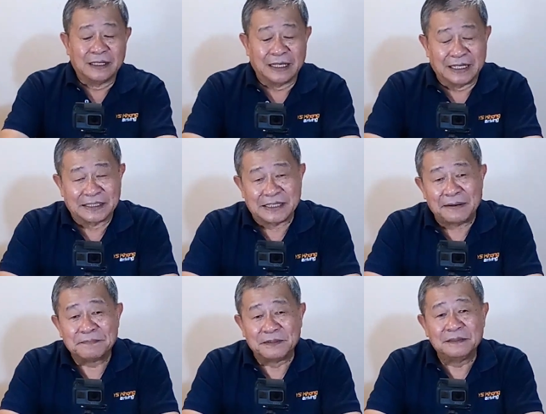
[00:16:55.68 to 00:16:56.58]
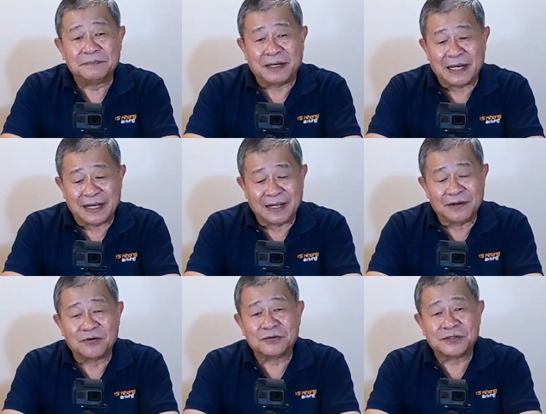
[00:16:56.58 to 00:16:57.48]
an example, my
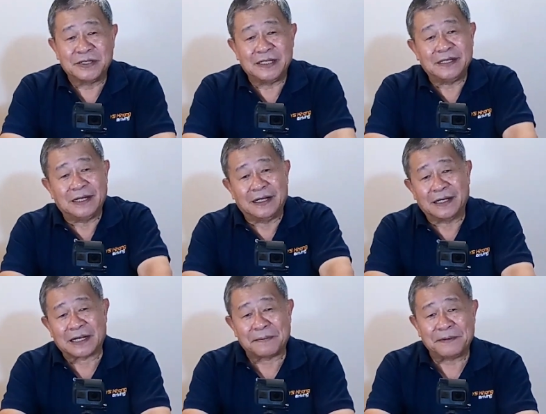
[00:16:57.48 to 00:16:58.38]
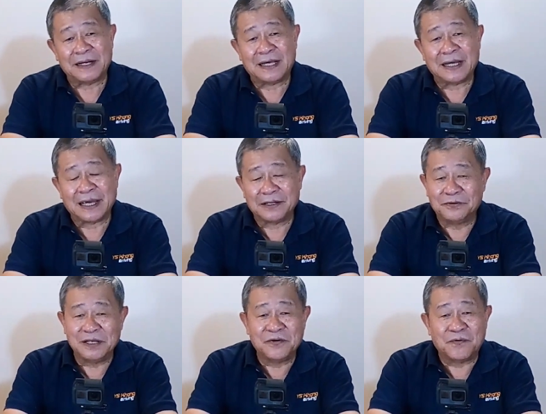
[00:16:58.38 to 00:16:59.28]
rotary Capella had
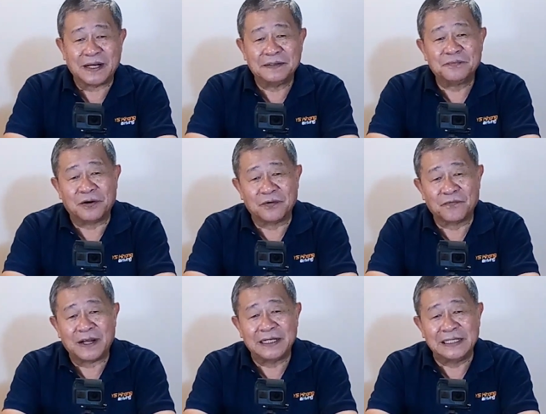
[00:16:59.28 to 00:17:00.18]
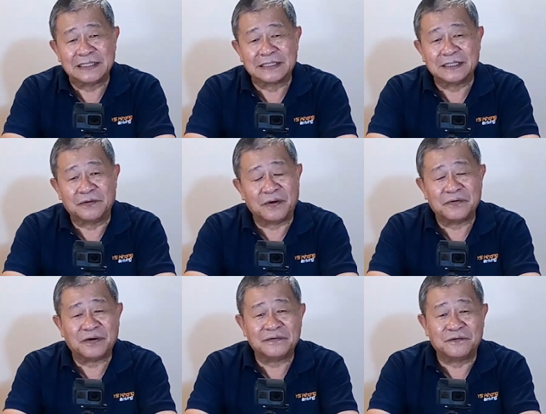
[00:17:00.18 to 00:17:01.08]
only 1.1 liter
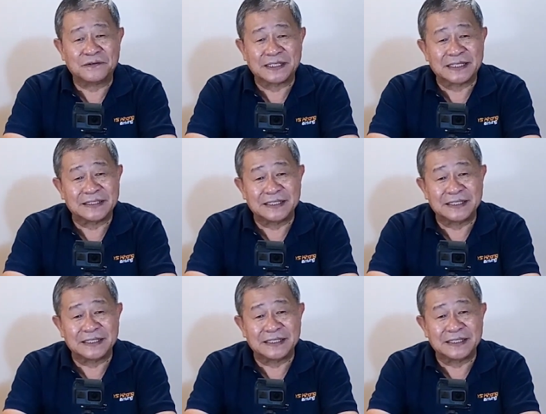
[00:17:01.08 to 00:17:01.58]
1146